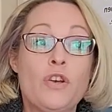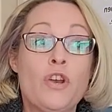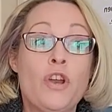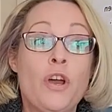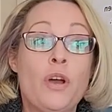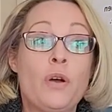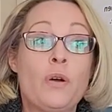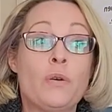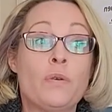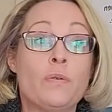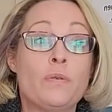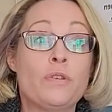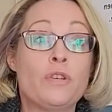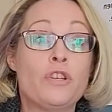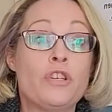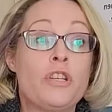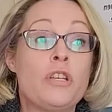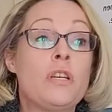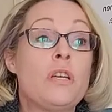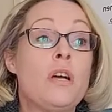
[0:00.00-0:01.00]
No,
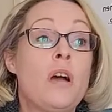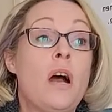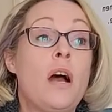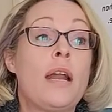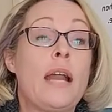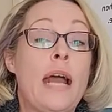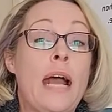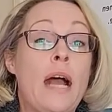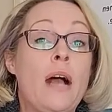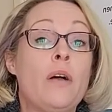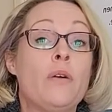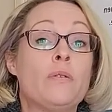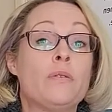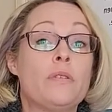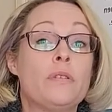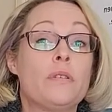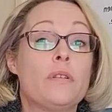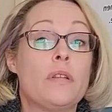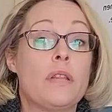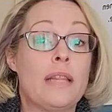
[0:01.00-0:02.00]
she got
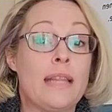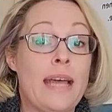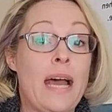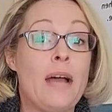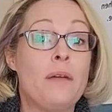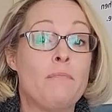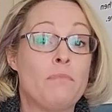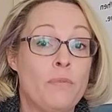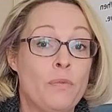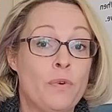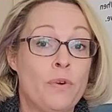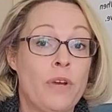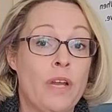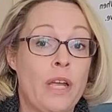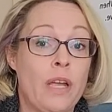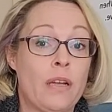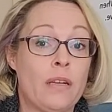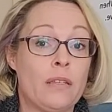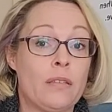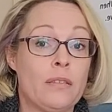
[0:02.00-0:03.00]
out that
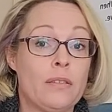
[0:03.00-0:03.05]
morning.